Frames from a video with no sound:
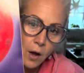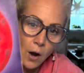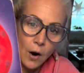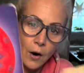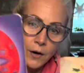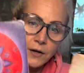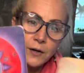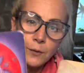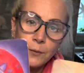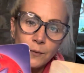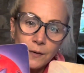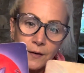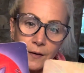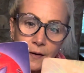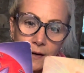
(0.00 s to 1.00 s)
Are
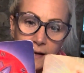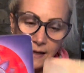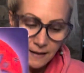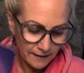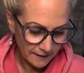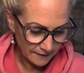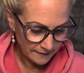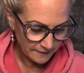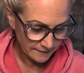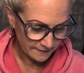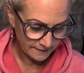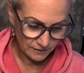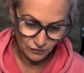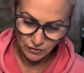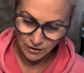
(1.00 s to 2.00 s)
you in an
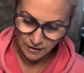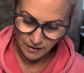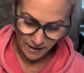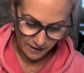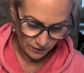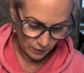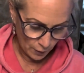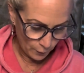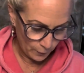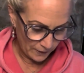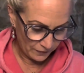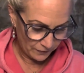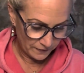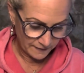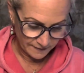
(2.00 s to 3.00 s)
indecision and go
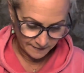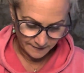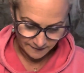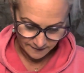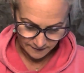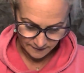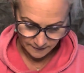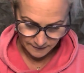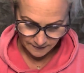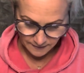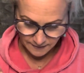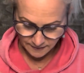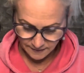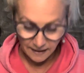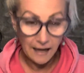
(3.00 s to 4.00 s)
with this
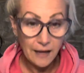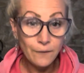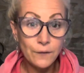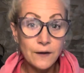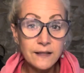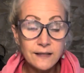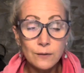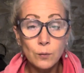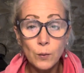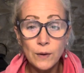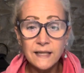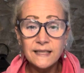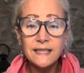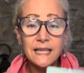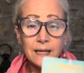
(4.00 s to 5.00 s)
safest? What
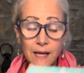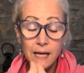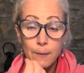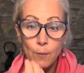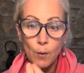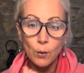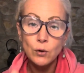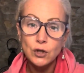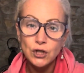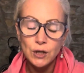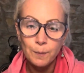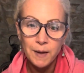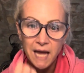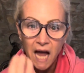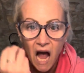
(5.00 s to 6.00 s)
is the
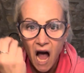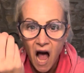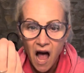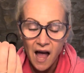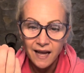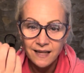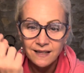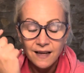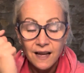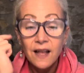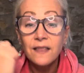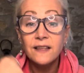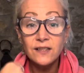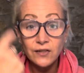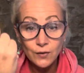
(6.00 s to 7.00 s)
emotion behind?
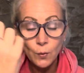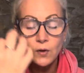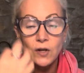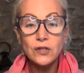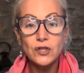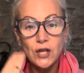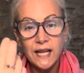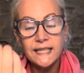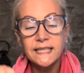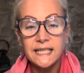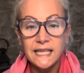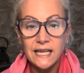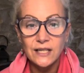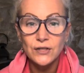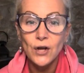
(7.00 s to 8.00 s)
This is a chance to
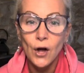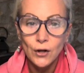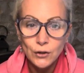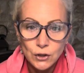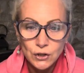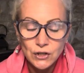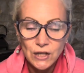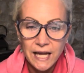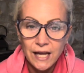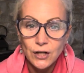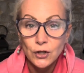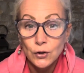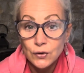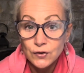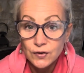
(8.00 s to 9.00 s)
get to understand
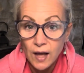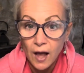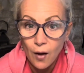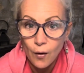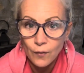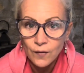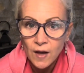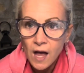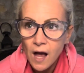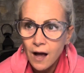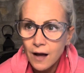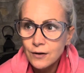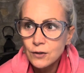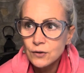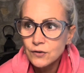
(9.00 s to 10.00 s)
yourself,
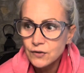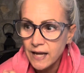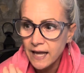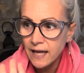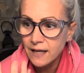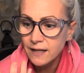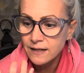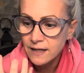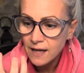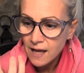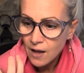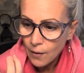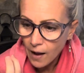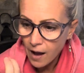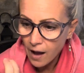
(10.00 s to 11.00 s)
understand
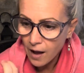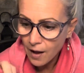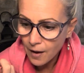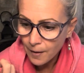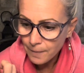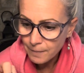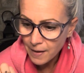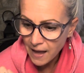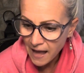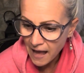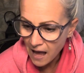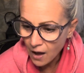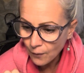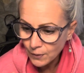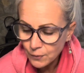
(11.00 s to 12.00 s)

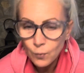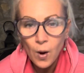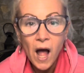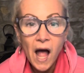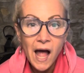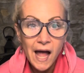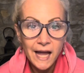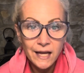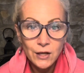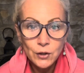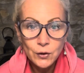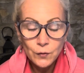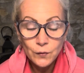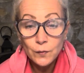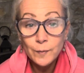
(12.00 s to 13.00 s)
how and why
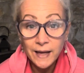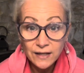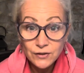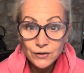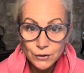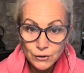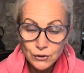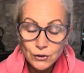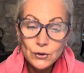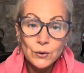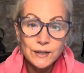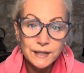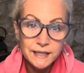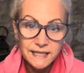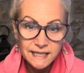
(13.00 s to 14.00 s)
you've made certain
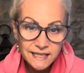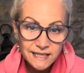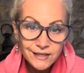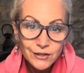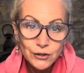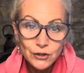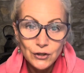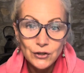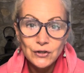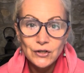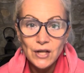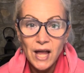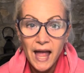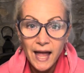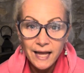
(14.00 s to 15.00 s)
choices and
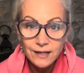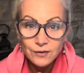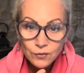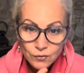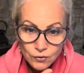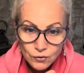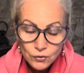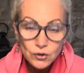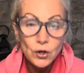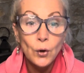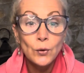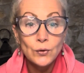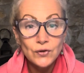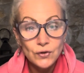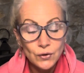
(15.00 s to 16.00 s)
decisions and
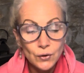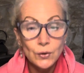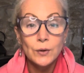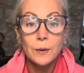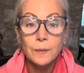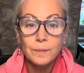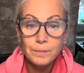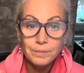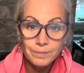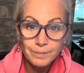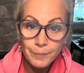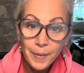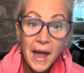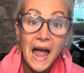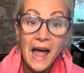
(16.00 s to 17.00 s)
chose certain
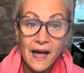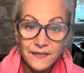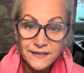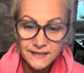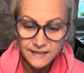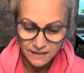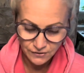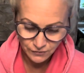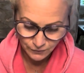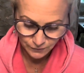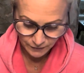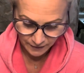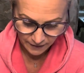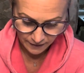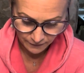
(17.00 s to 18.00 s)
paths in your
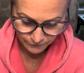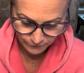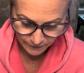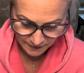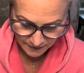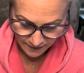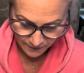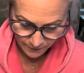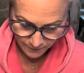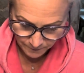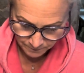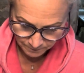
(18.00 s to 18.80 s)
life right now.